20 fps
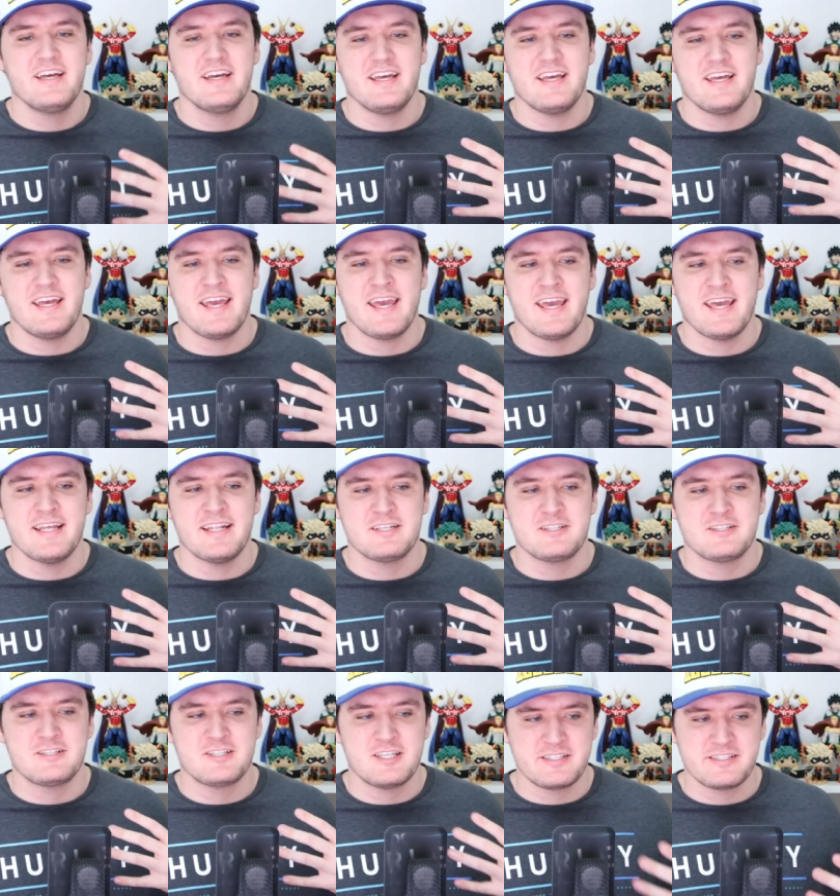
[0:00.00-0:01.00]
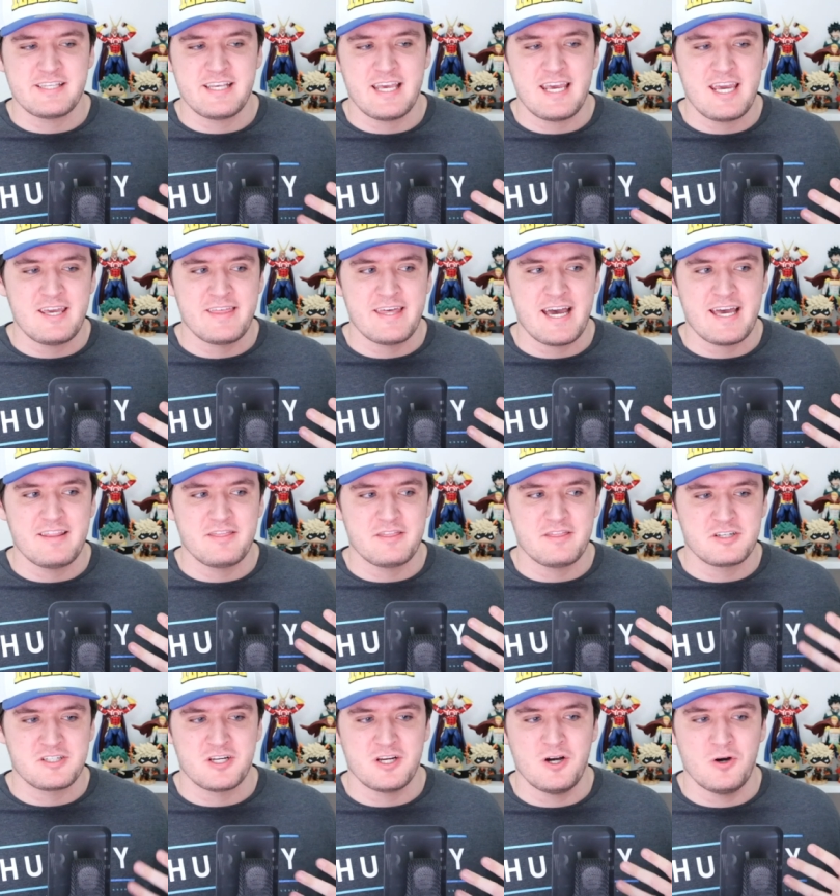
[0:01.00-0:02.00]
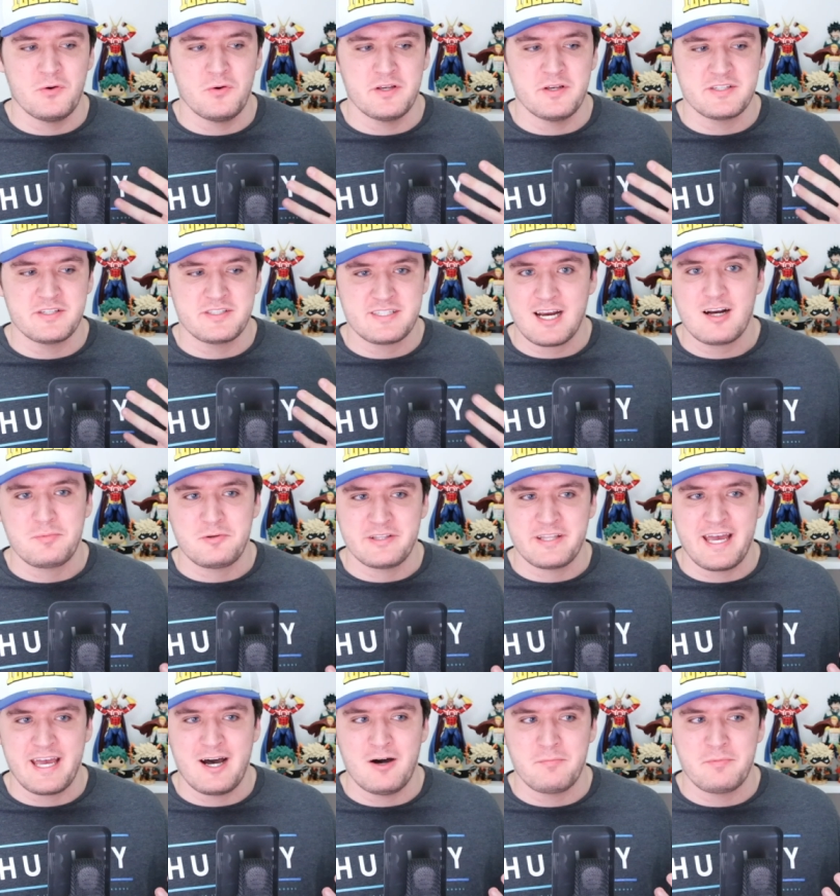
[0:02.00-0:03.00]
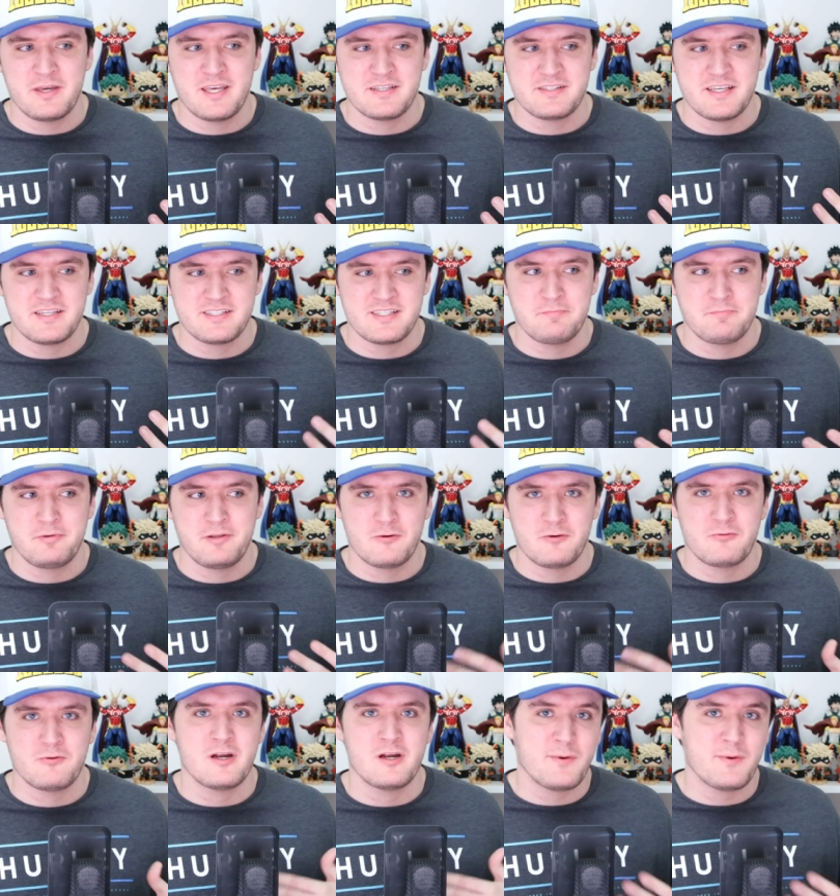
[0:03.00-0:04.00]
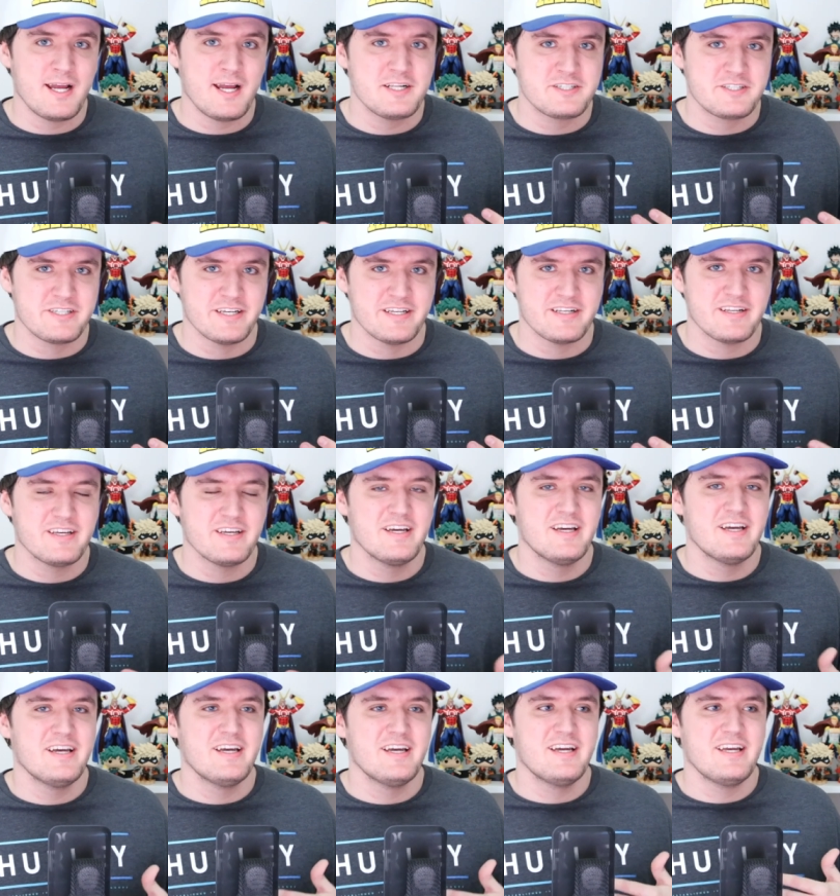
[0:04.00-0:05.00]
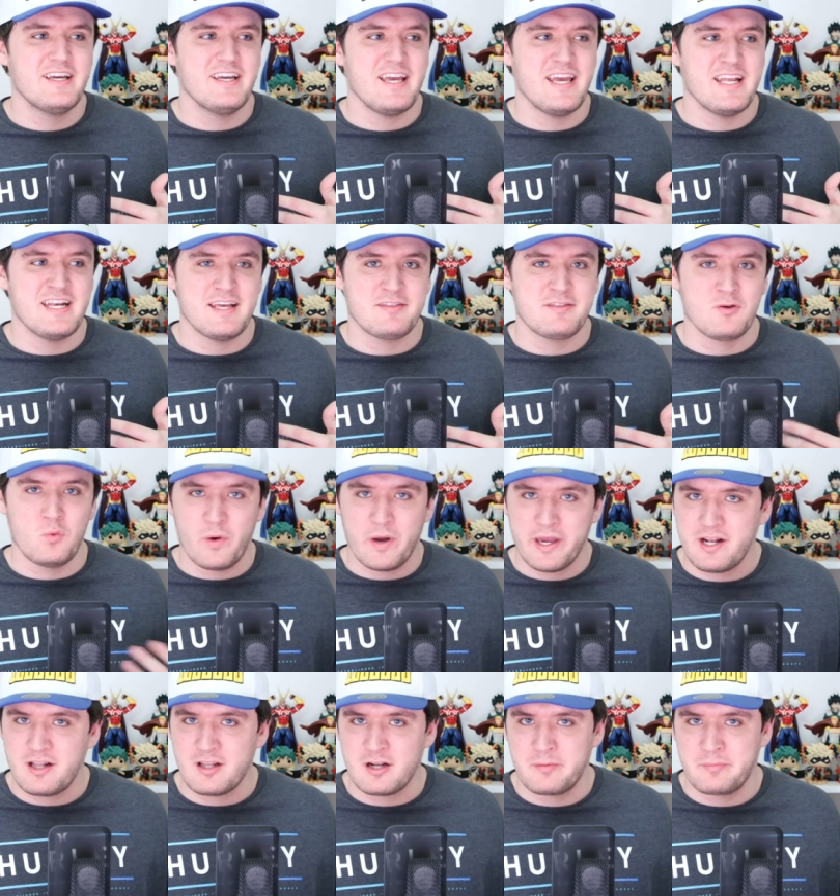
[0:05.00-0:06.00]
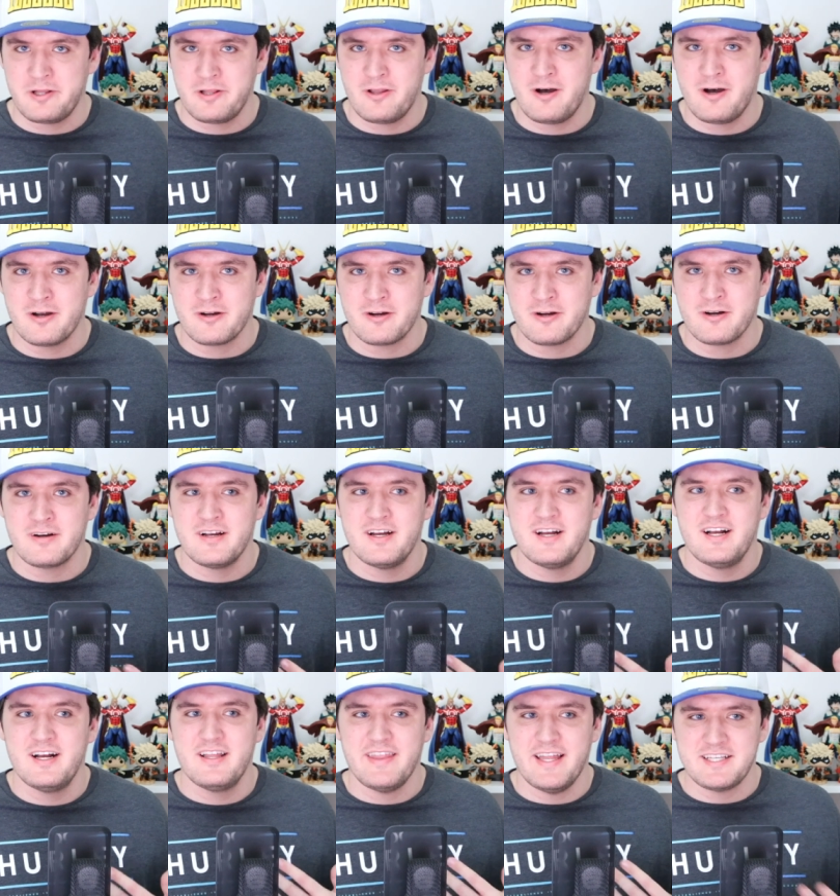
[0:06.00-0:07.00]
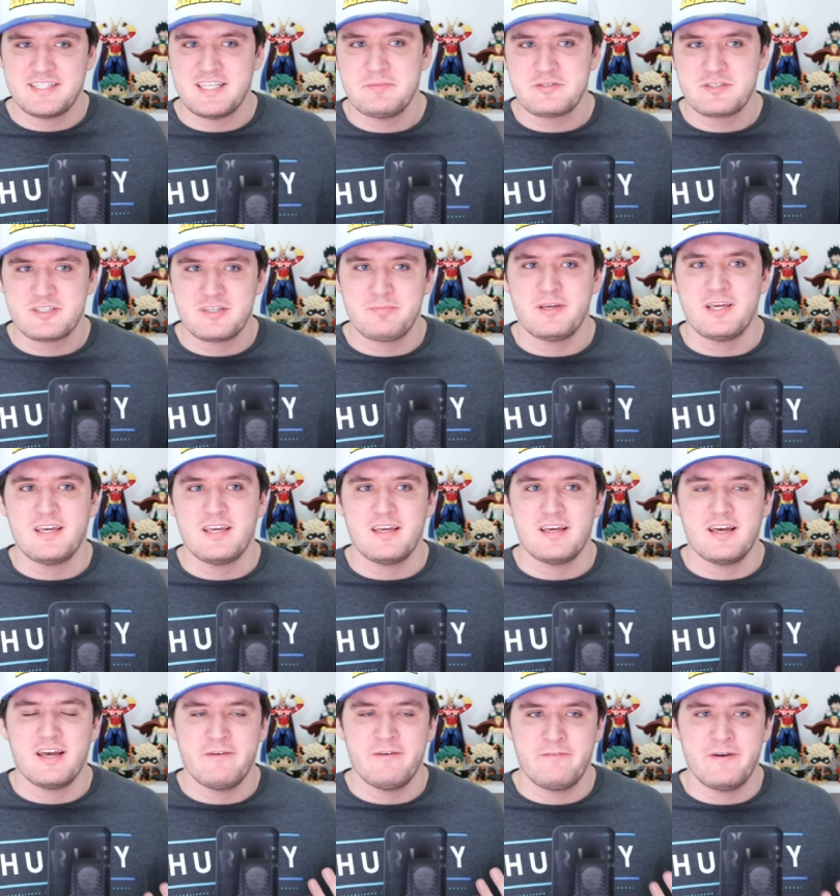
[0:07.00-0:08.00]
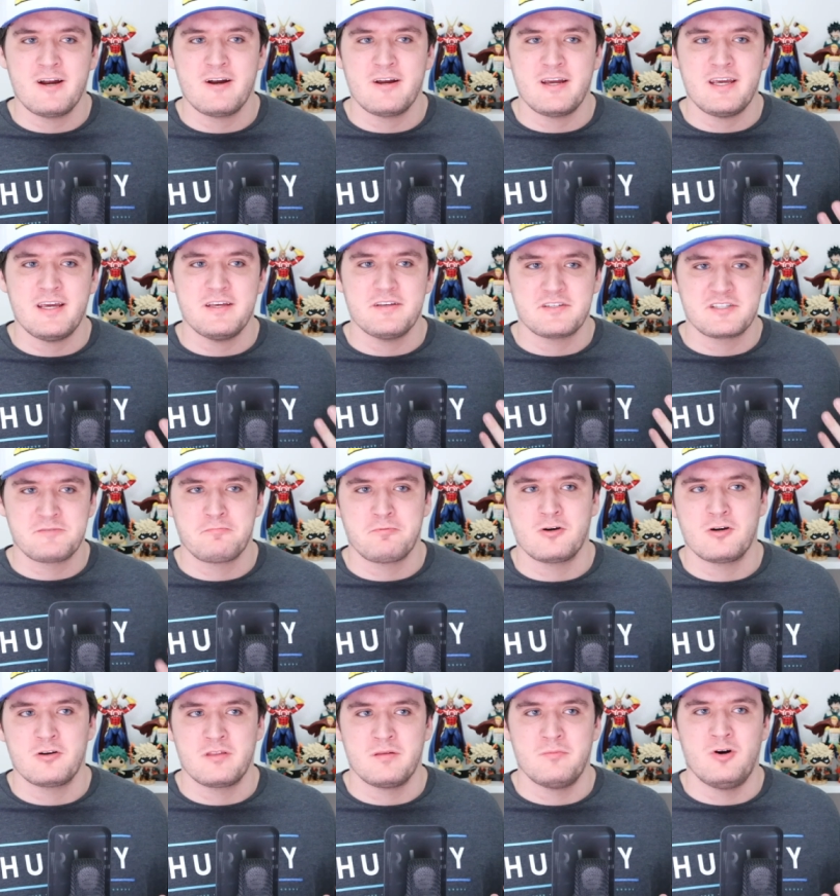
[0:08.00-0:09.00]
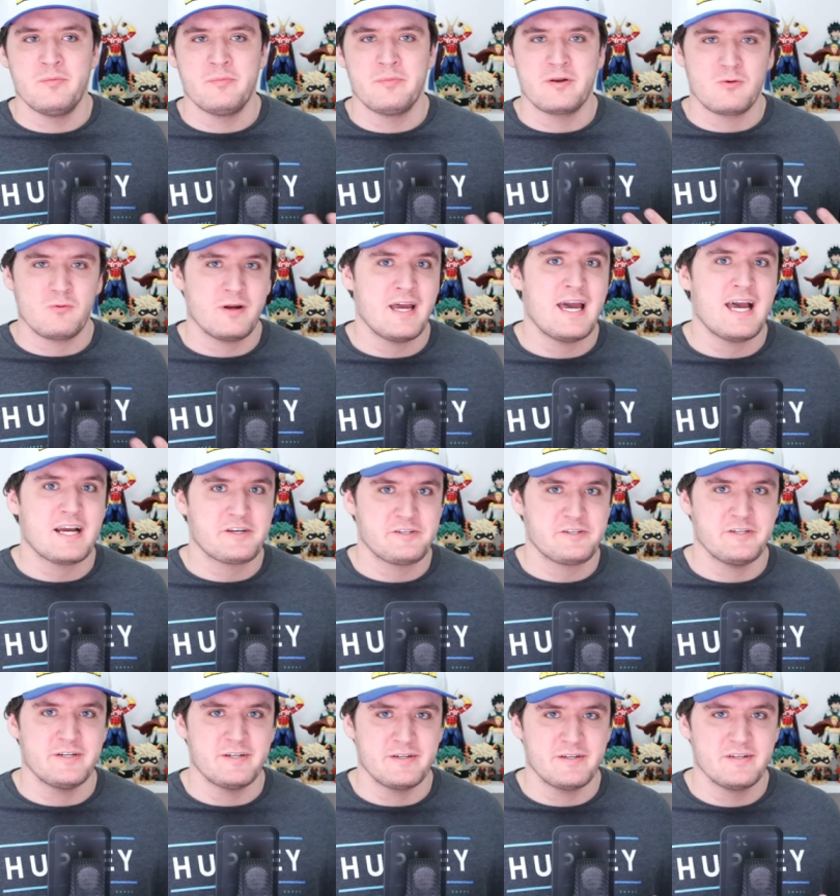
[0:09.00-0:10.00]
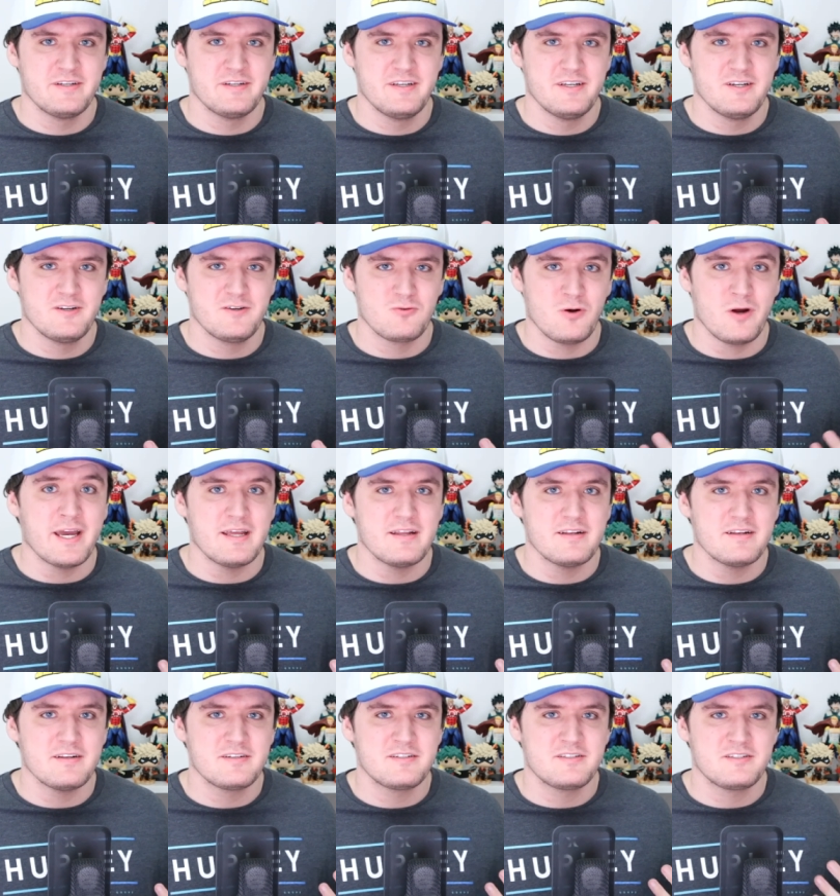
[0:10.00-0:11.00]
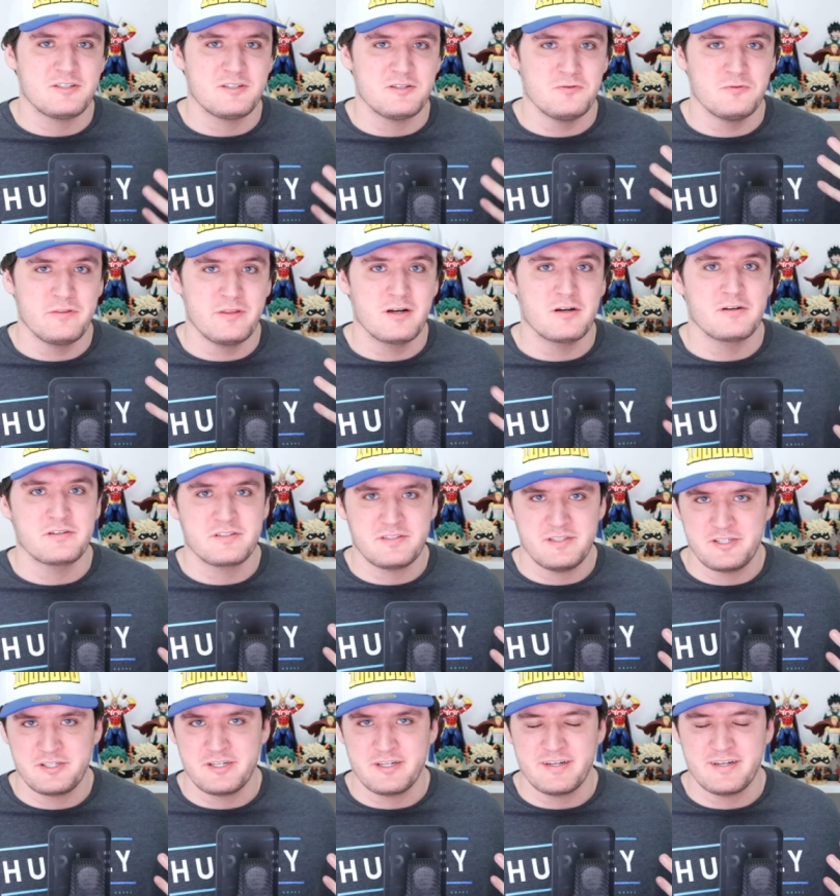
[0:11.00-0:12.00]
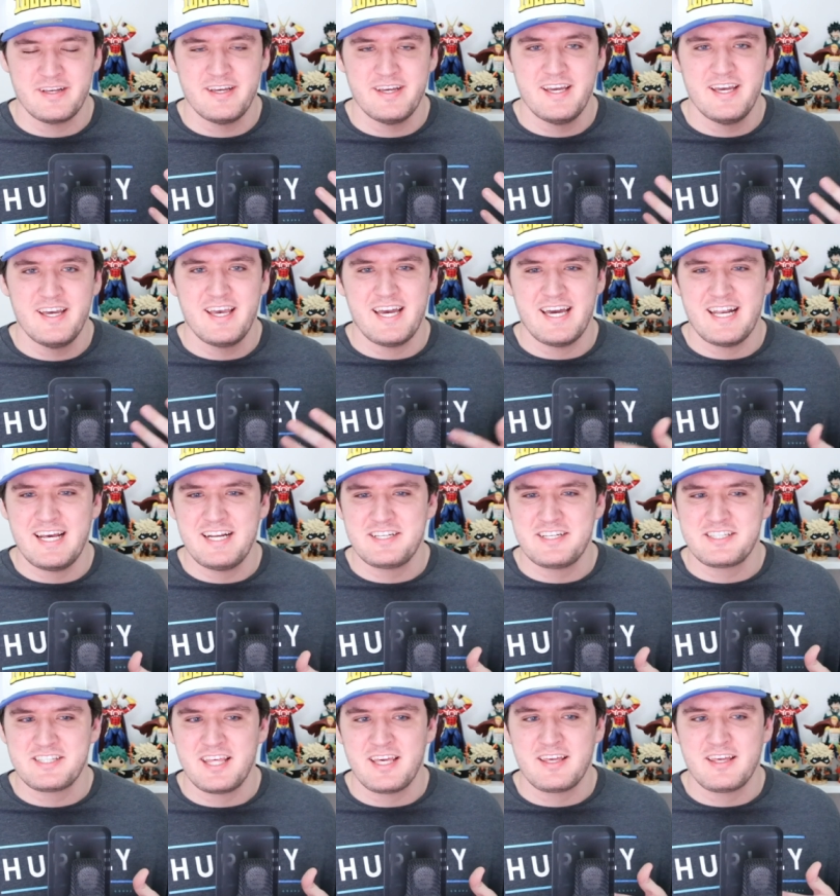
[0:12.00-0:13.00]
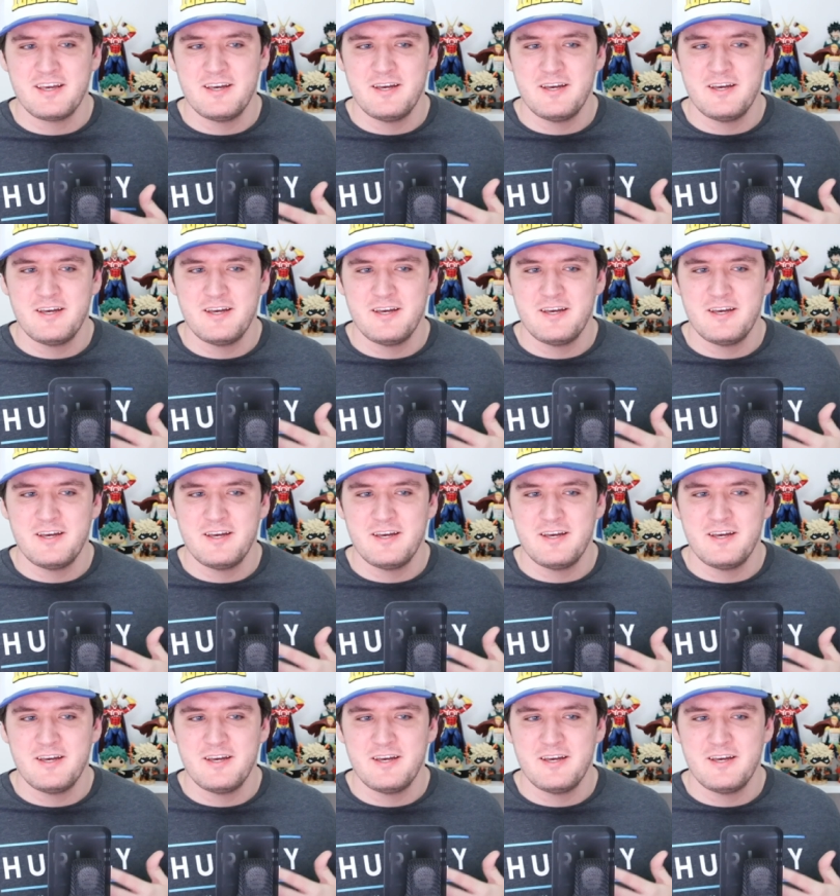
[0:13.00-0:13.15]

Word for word: And to say that the show is terrible now because they simply rearranged it and you have to wait a little bit longer that seems to me a very spur of the moment reaction, right, to their decision. And I just think